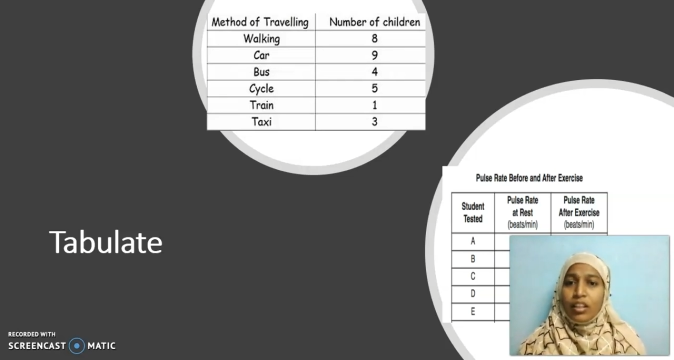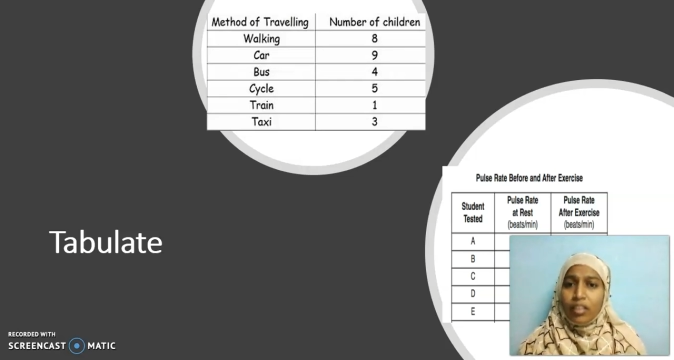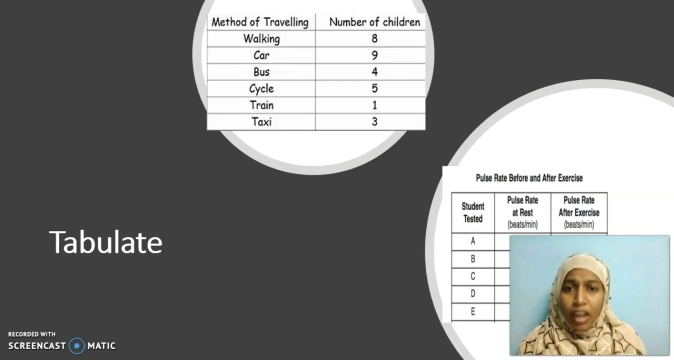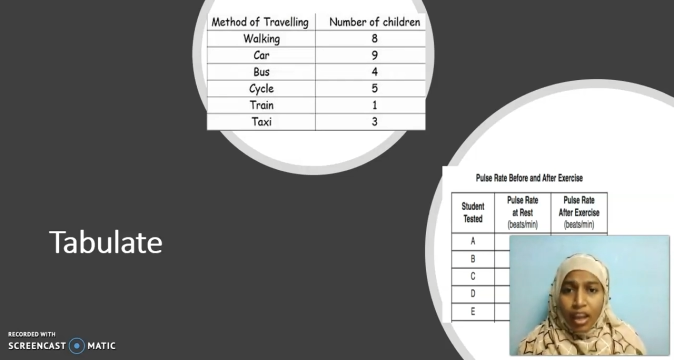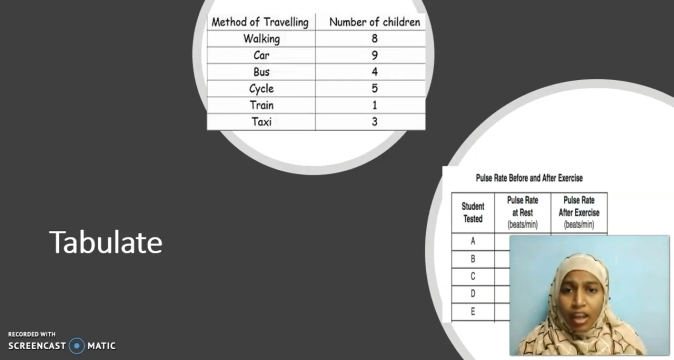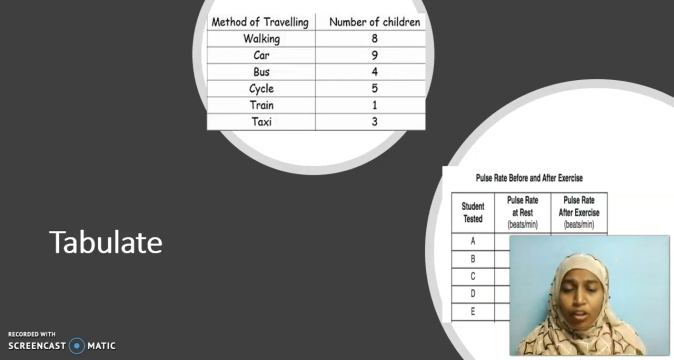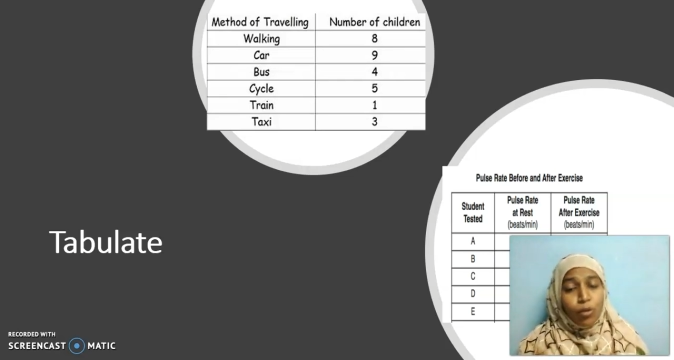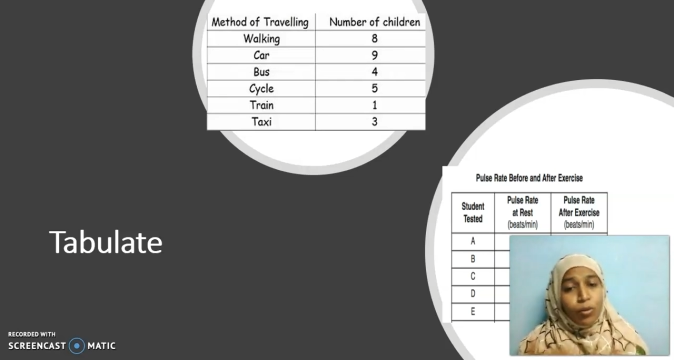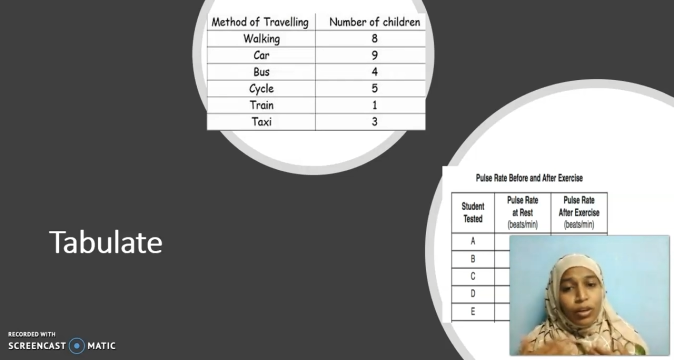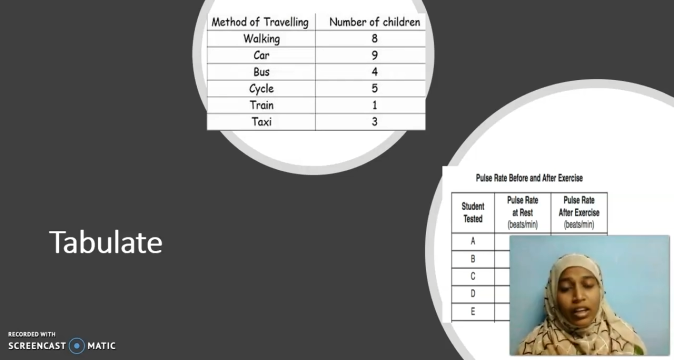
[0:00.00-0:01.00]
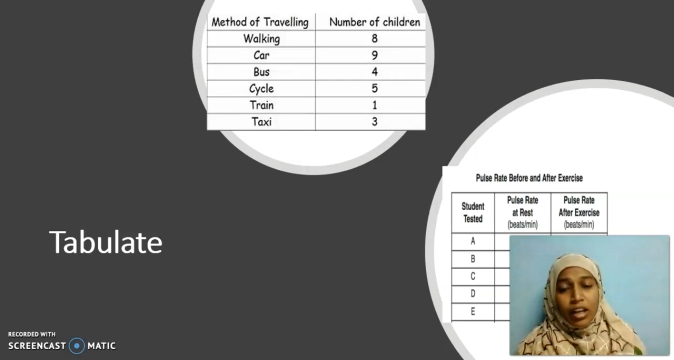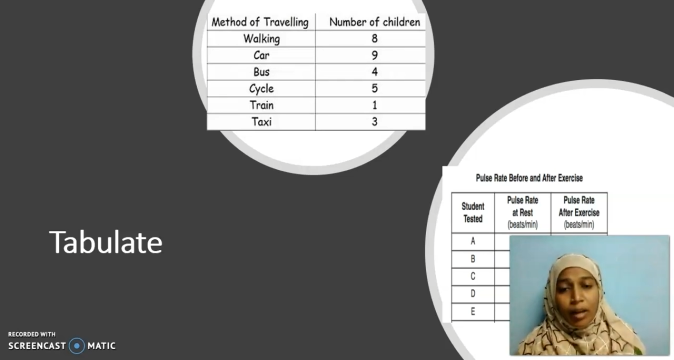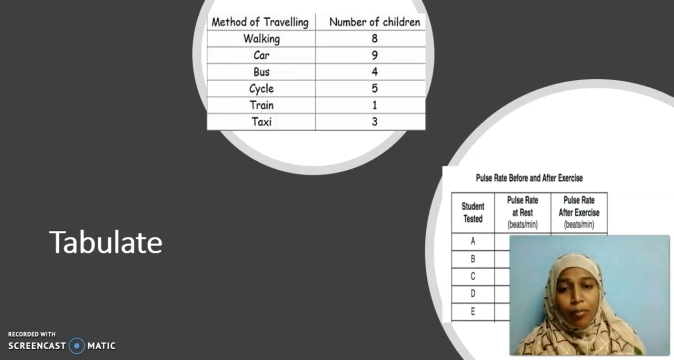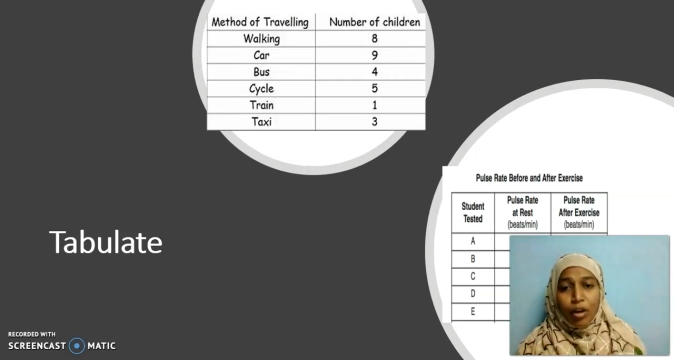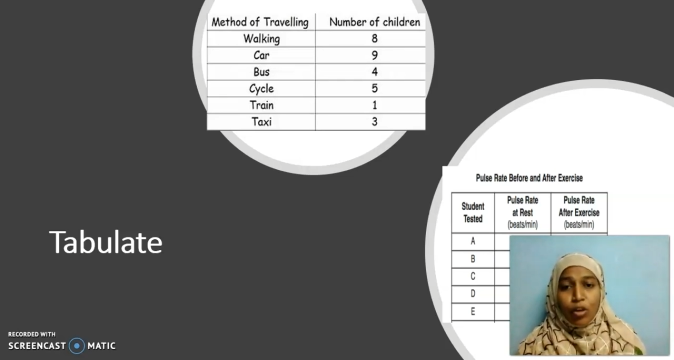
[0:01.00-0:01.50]
There you will
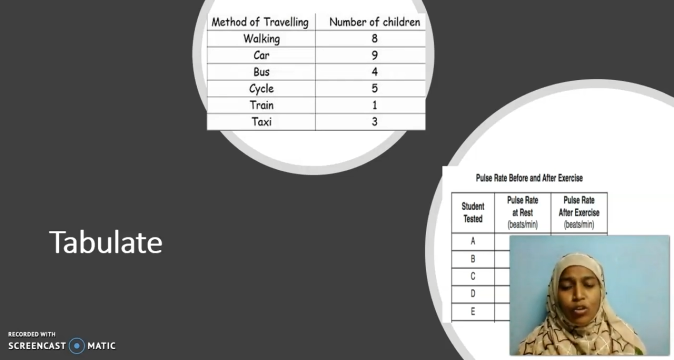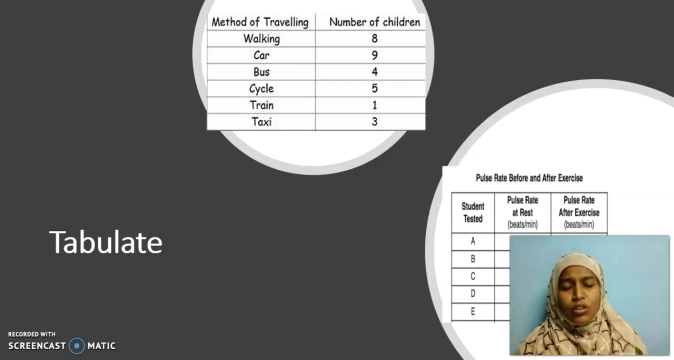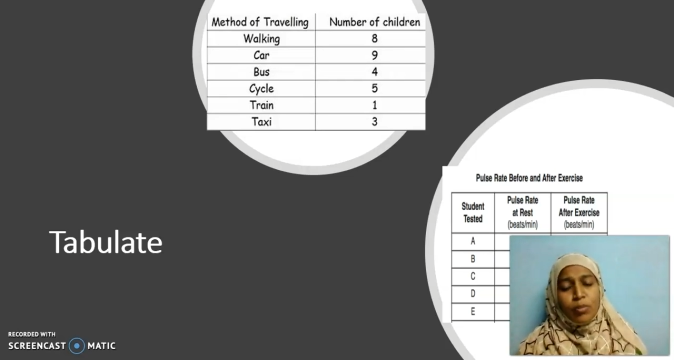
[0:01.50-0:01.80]
come across